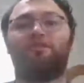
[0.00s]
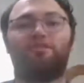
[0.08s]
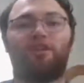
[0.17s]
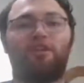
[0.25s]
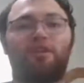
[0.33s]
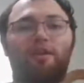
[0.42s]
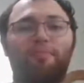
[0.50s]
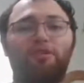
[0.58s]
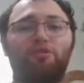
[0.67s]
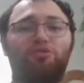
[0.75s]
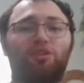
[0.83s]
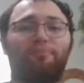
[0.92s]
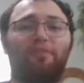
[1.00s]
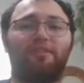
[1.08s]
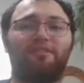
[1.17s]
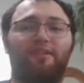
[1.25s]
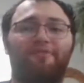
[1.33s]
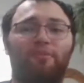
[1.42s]
Can we do
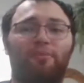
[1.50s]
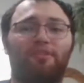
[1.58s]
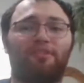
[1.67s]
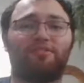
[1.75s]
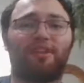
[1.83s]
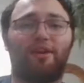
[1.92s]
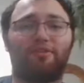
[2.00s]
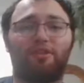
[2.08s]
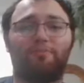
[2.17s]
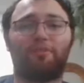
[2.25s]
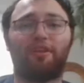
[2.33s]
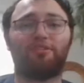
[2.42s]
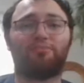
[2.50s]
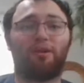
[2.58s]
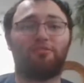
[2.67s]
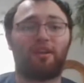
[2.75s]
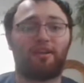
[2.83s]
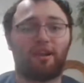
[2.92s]
something different with this character, please,
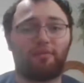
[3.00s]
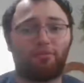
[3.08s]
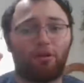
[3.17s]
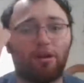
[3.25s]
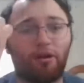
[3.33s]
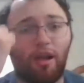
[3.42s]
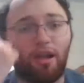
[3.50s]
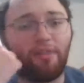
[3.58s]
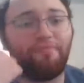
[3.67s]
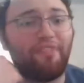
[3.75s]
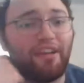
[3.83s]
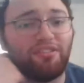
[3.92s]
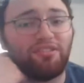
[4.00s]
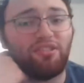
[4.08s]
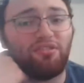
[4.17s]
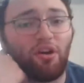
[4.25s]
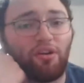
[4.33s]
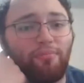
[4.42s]
Monday Night Raw? And Vince
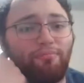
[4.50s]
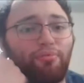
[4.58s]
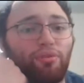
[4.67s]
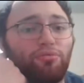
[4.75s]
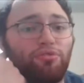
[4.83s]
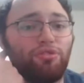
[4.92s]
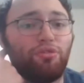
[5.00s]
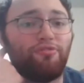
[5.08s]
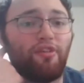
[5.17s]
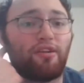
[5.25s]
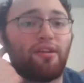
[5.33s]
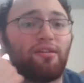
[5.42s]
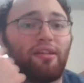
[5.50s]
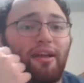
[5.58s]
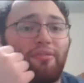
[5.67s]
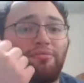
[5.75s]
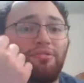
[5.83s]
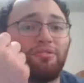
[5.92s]
and Dunn and Bruce, you fucking
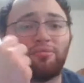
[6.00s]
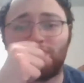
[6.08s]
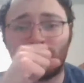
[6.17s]
clowns.